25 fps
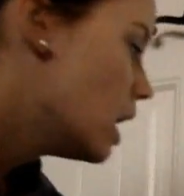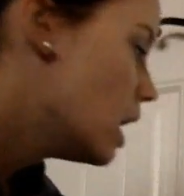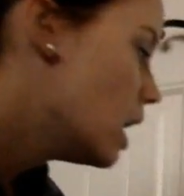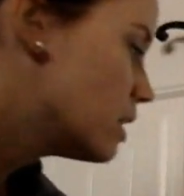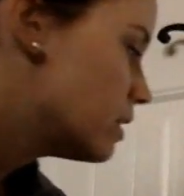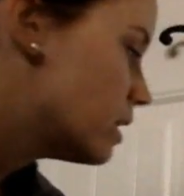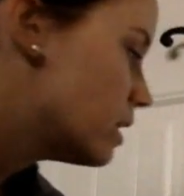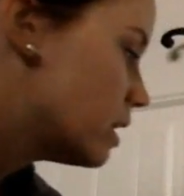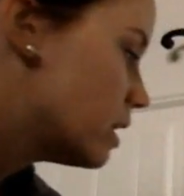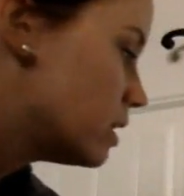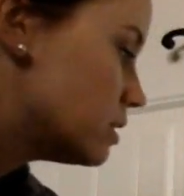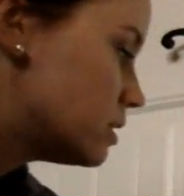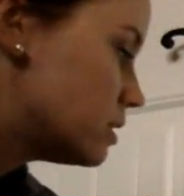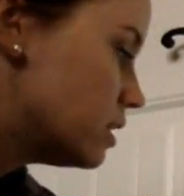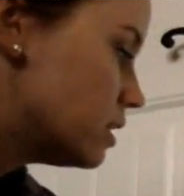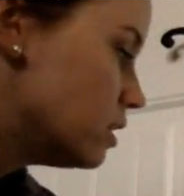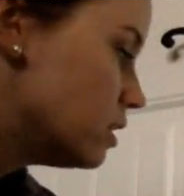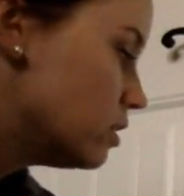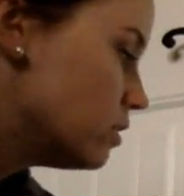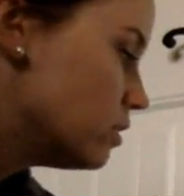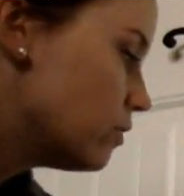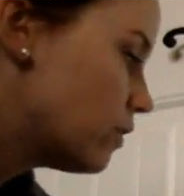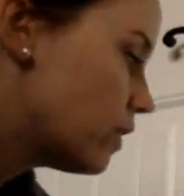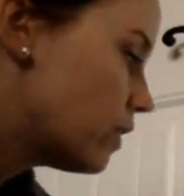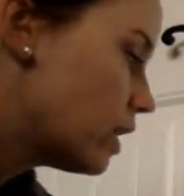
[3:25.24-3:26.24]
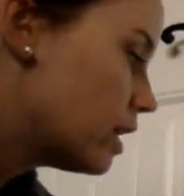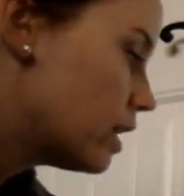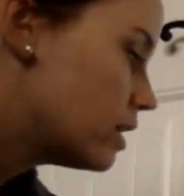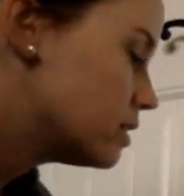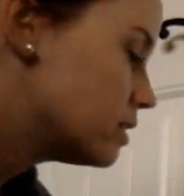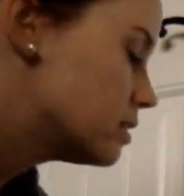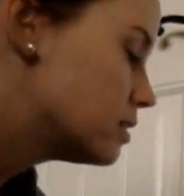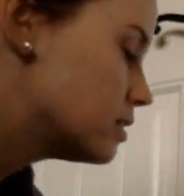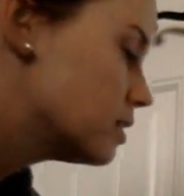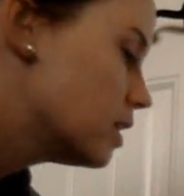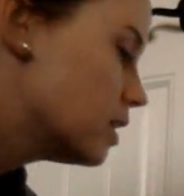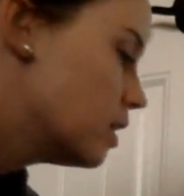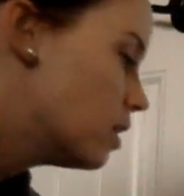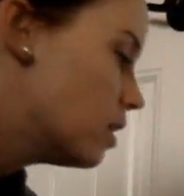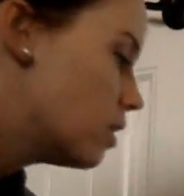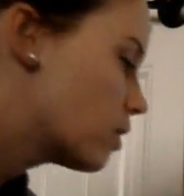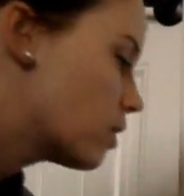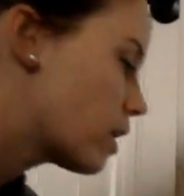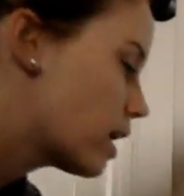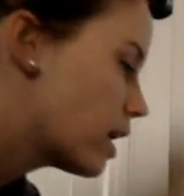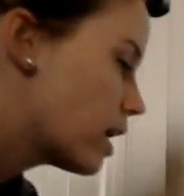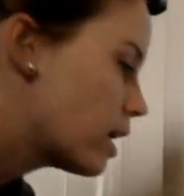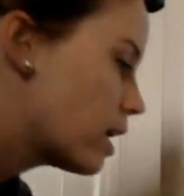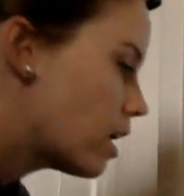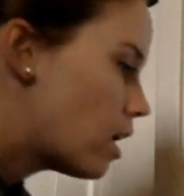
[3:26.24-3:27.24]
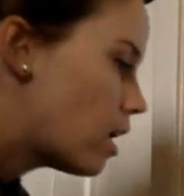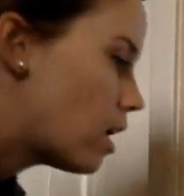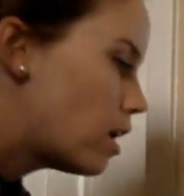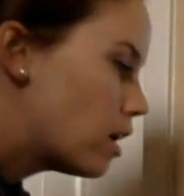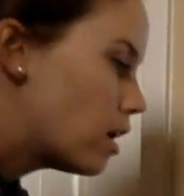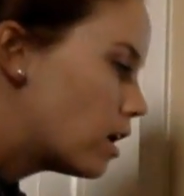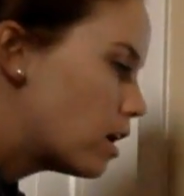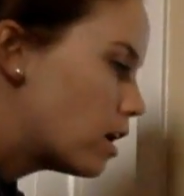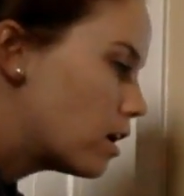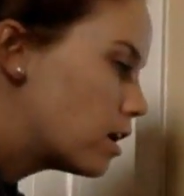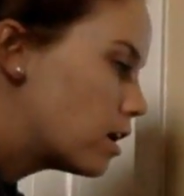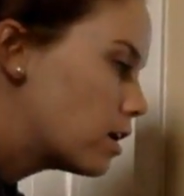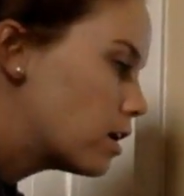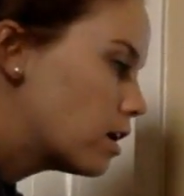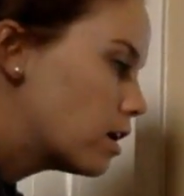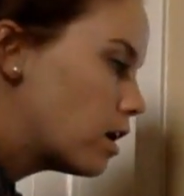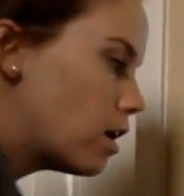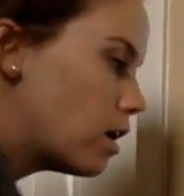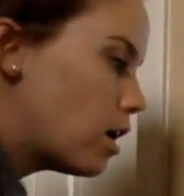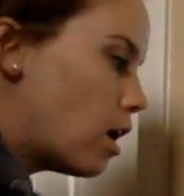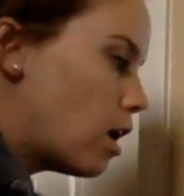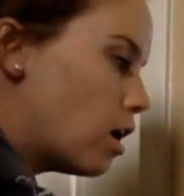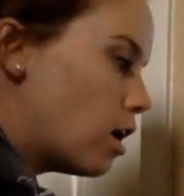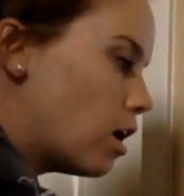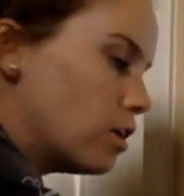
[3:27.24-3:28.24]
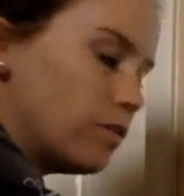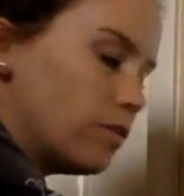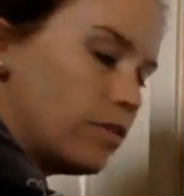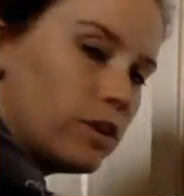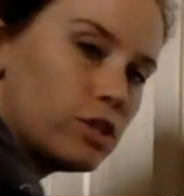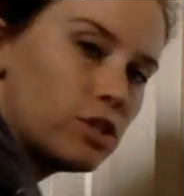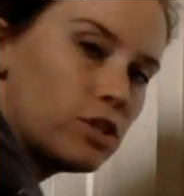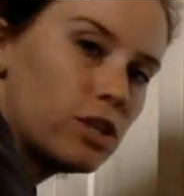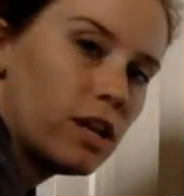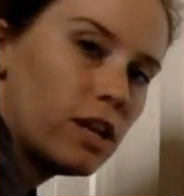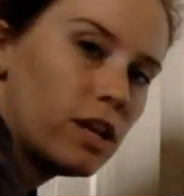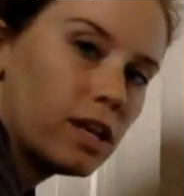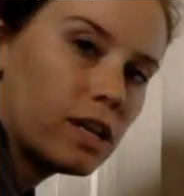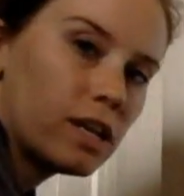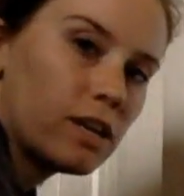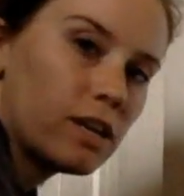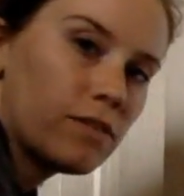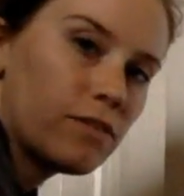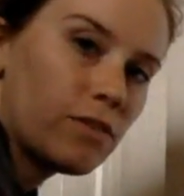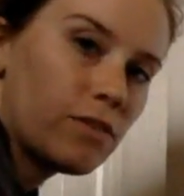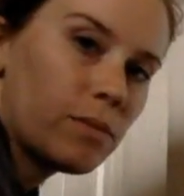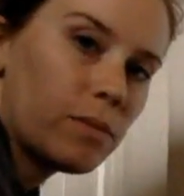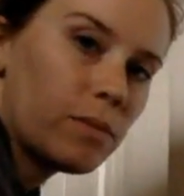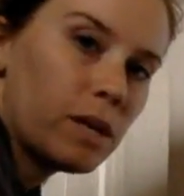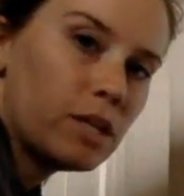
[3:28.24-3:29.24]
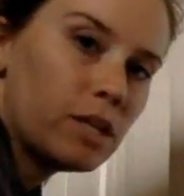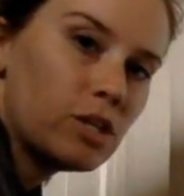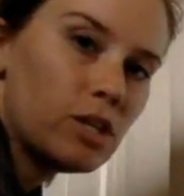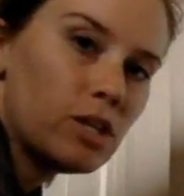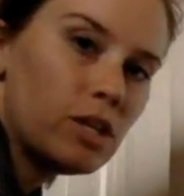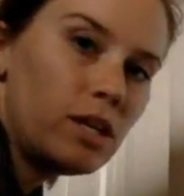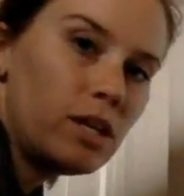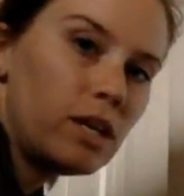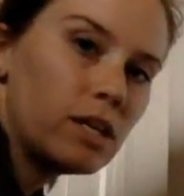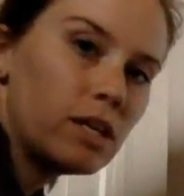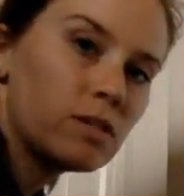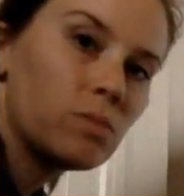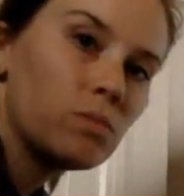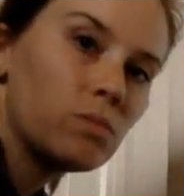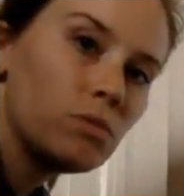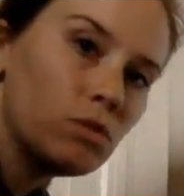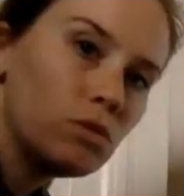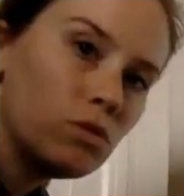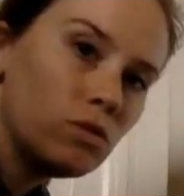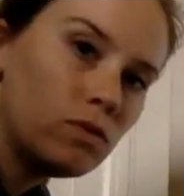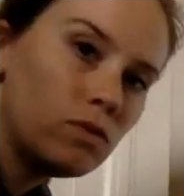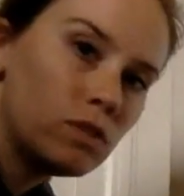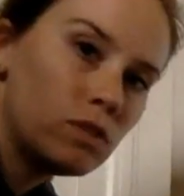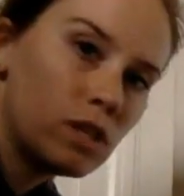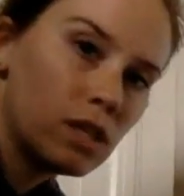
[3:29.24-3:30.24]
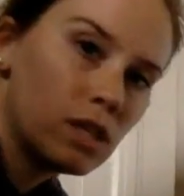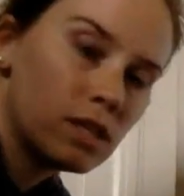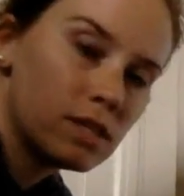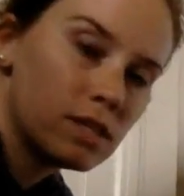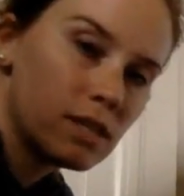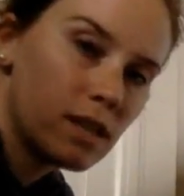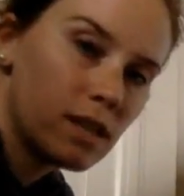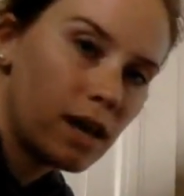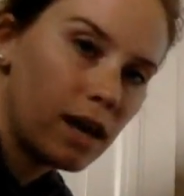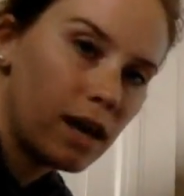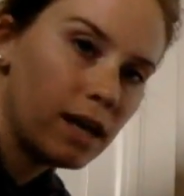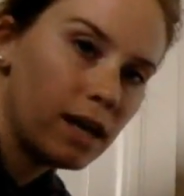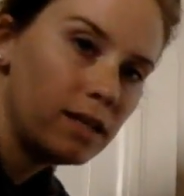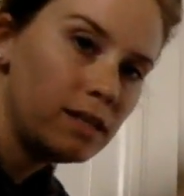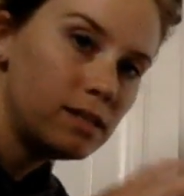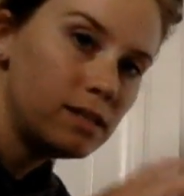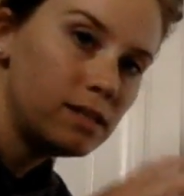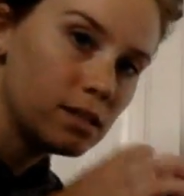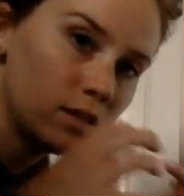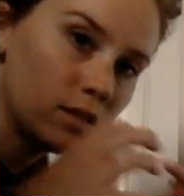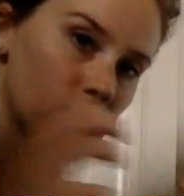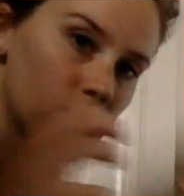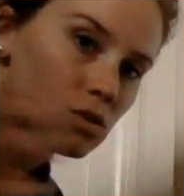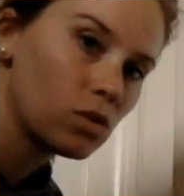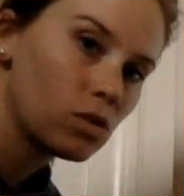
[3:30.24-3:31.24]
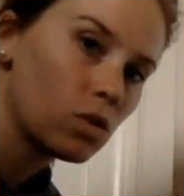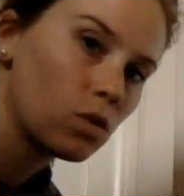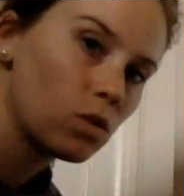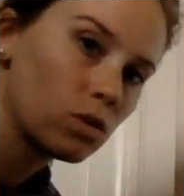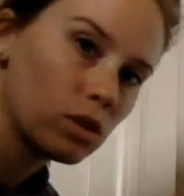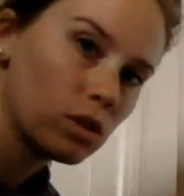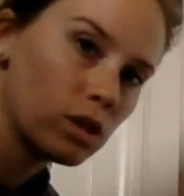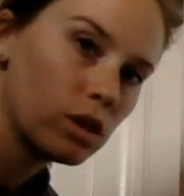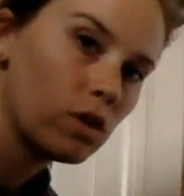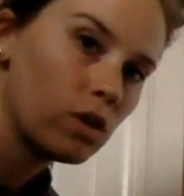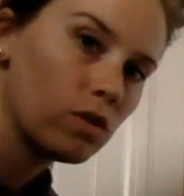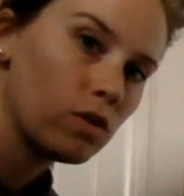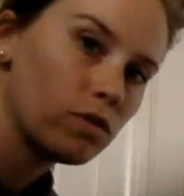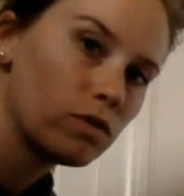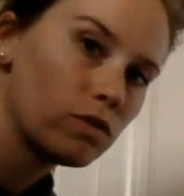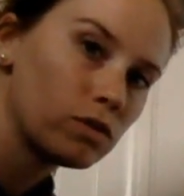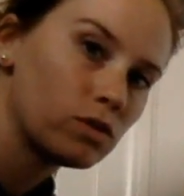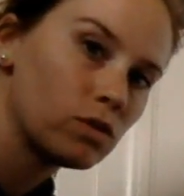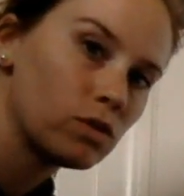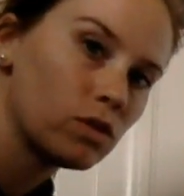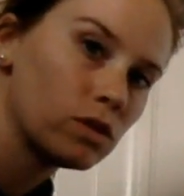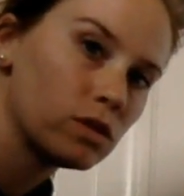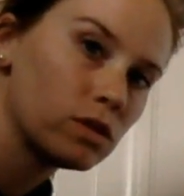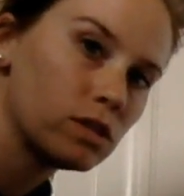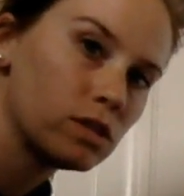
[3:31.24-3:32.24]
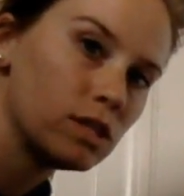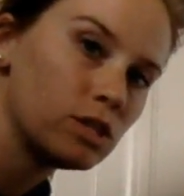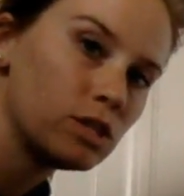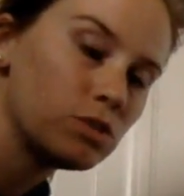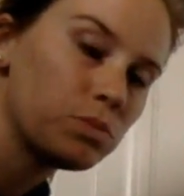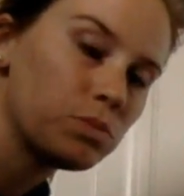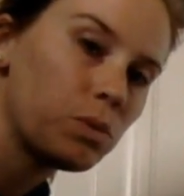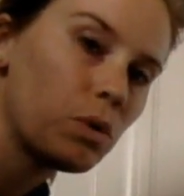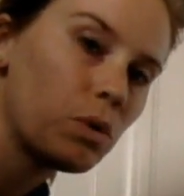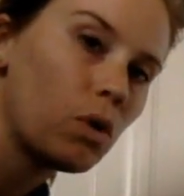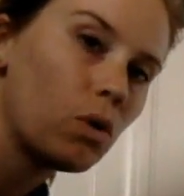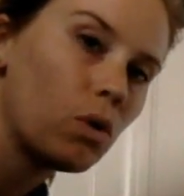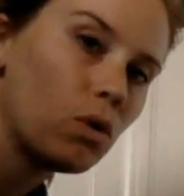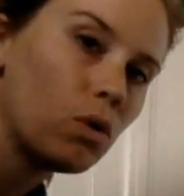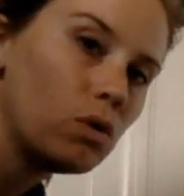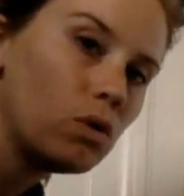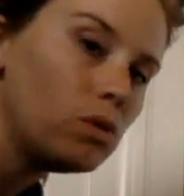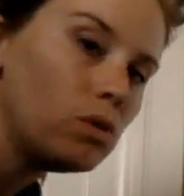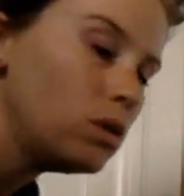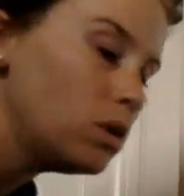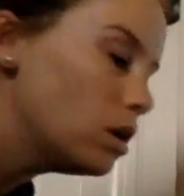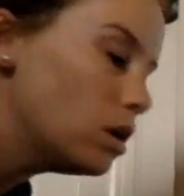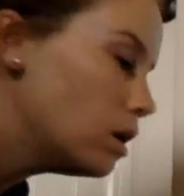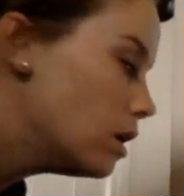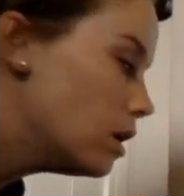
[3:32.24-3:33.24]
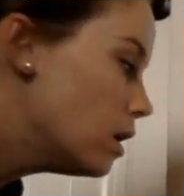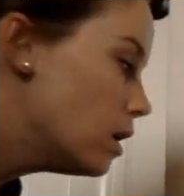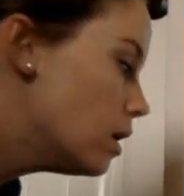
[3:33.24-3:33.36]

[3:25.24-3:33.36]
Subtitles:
and then in telophase, okay, all of our genetic information has moved to the sides. It's totally over towards each pole.